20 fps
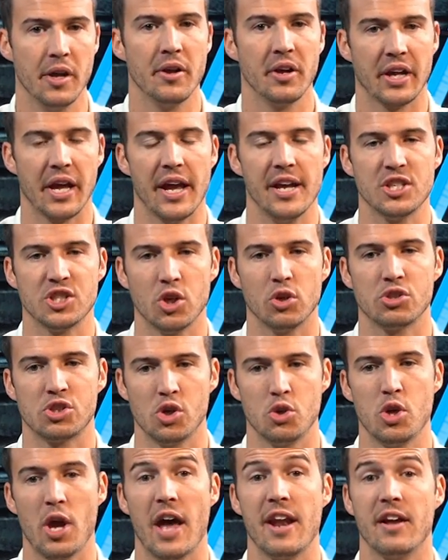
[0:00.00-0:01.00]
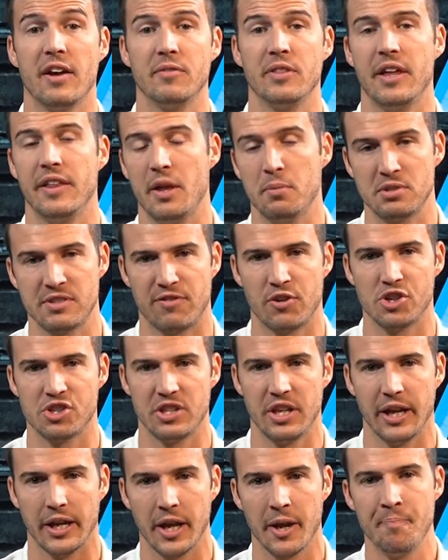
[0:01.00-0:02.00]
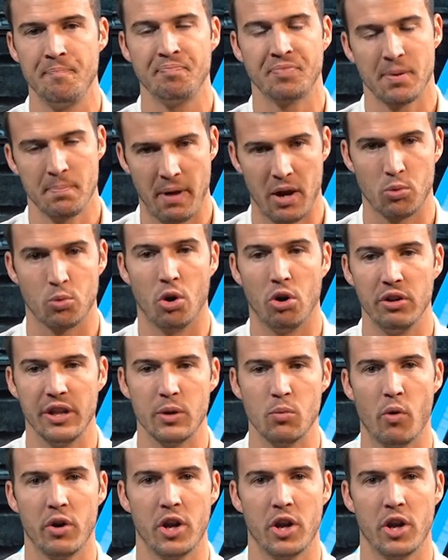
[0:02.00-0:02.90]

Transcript: Okay, so, so you had, that, that was the first thing my rolling